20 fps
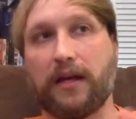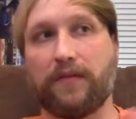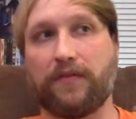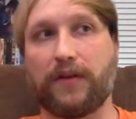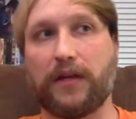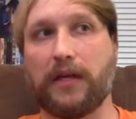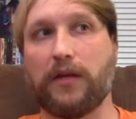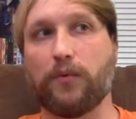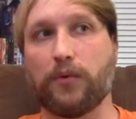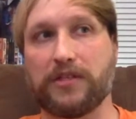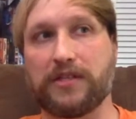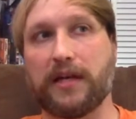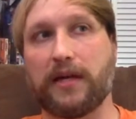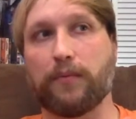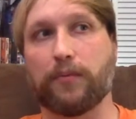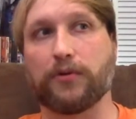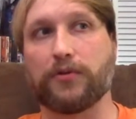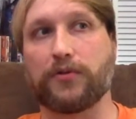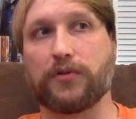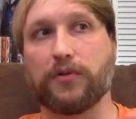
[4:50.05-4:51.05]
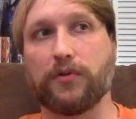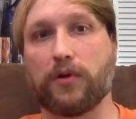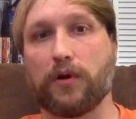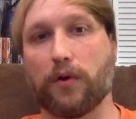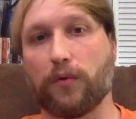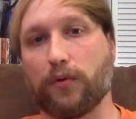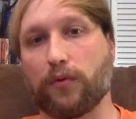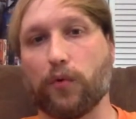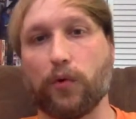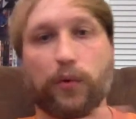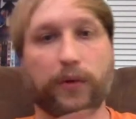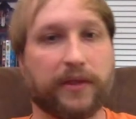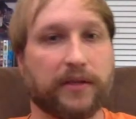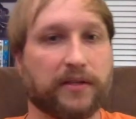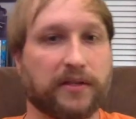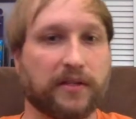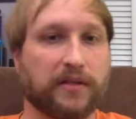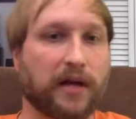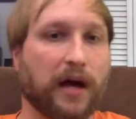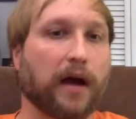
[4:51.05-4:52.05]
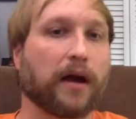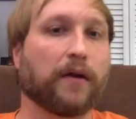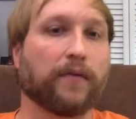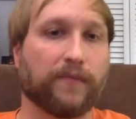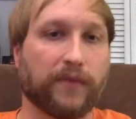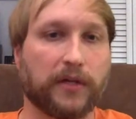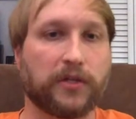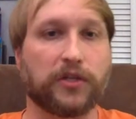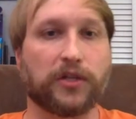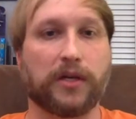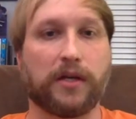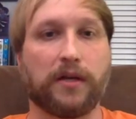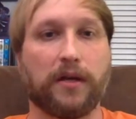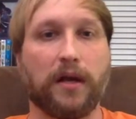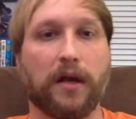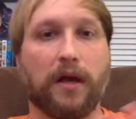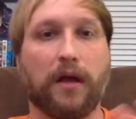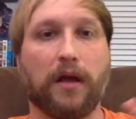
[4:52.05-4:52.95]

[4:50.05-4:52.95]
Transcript: if he was able to go through with his entire vision,